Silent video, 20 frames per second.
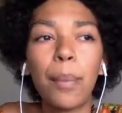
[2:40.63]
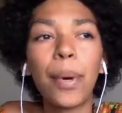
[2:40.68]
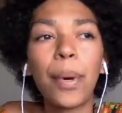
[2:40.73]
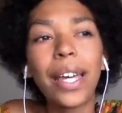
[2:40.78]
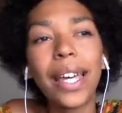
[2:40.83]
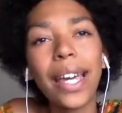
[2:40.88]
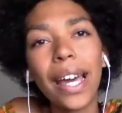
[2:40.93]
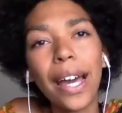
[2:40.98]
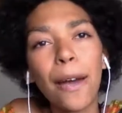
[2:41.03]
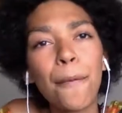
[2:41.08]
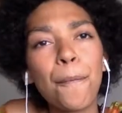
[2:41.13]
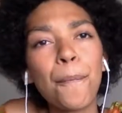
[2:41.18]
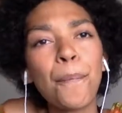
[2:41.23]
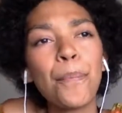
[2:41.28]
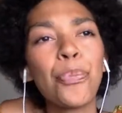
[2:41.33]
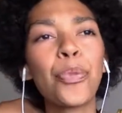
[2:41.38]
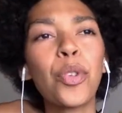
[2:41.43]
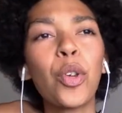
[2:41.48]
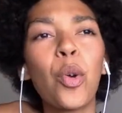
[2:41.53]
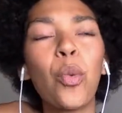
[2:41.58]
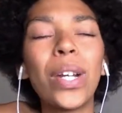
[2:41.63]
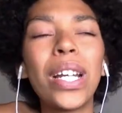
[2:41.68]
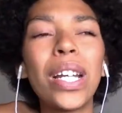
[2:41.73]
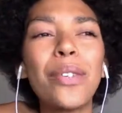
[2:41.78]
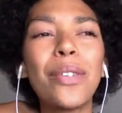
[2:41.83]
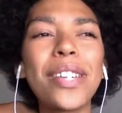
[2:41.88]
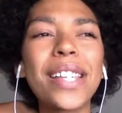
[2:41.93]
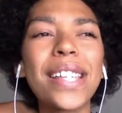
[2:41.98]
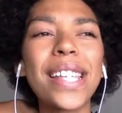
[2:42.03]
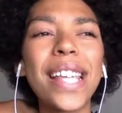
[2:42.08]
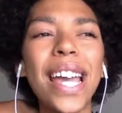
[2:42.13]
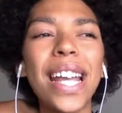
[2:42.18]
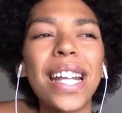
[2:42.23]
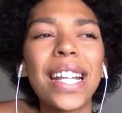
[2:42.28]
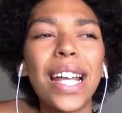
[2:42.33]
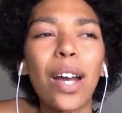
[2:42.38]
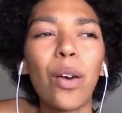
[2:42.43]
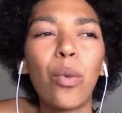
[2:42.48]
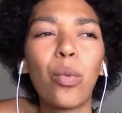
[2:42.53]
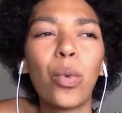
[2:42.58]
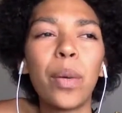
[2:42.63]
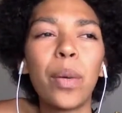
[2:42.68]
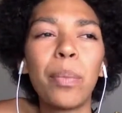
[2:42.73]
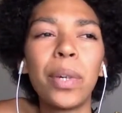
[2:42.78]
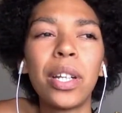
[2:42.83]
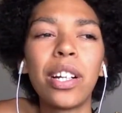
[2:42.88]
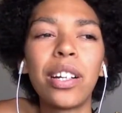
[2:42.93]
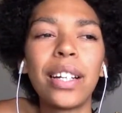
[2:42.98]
But yeah, when he was saying that women